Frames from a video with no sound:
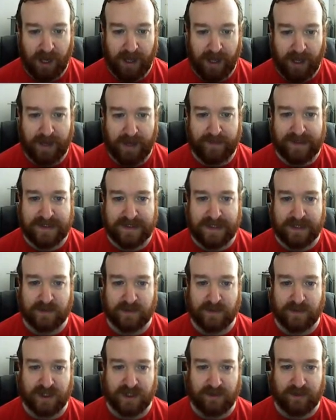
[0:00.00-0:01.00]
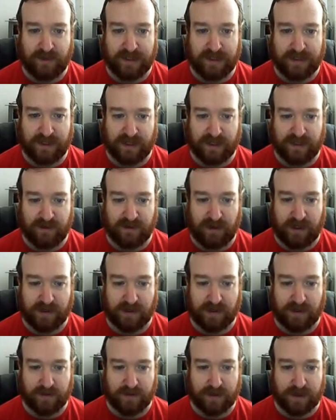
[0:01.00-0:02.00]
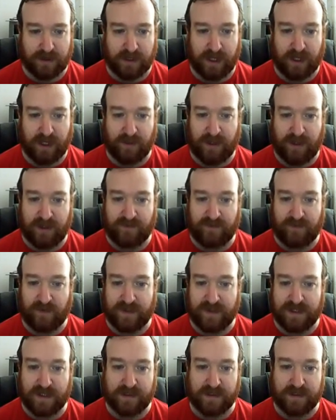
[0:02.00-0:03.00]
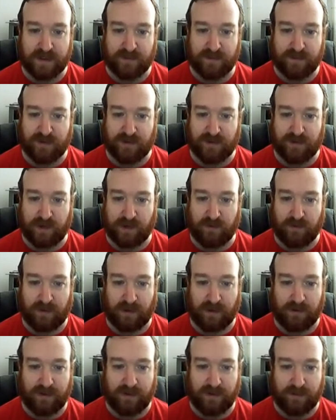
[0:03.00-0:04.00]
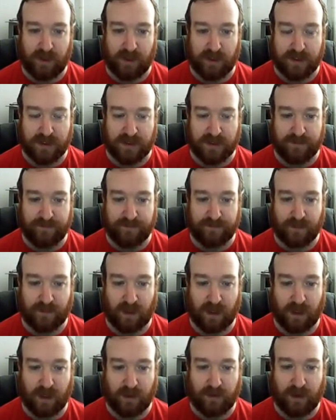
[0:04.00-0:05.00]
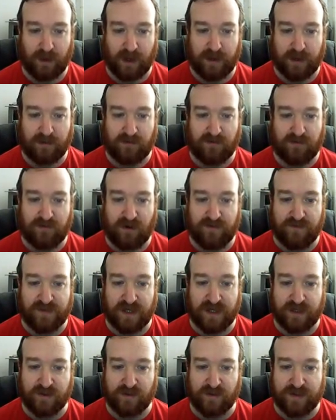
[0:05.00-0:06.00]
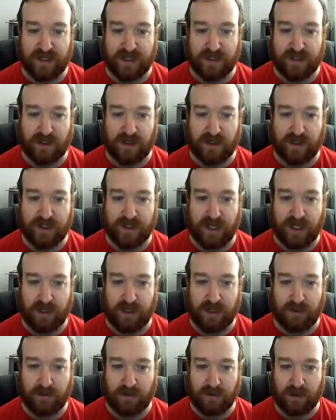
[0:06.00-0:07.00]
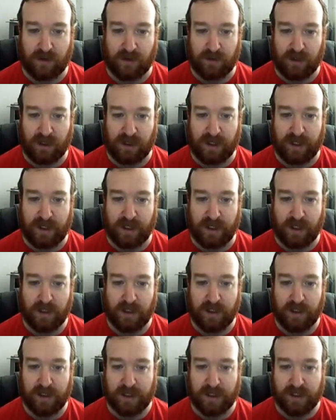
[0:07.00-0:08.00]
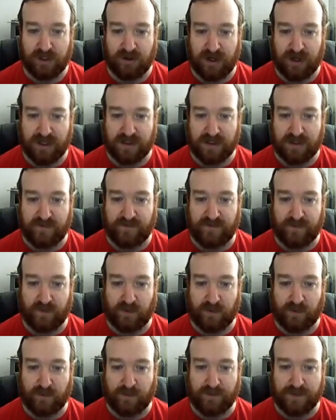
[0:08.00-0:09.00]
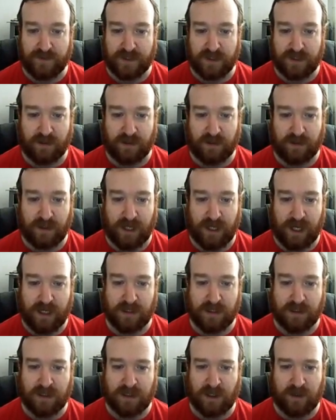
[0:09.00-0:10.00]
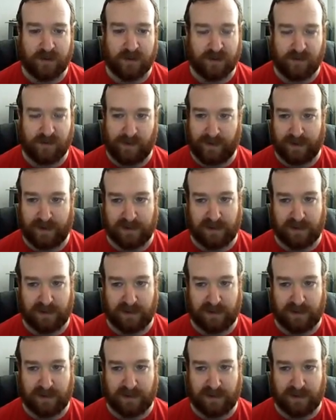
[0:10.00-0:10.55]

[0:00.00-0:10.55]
And it's linked to a generator and it generates electricity. Complete the following sentence by drawing a ring around the box. Okay, gravitational potential energy up high is transformed into, it should be better to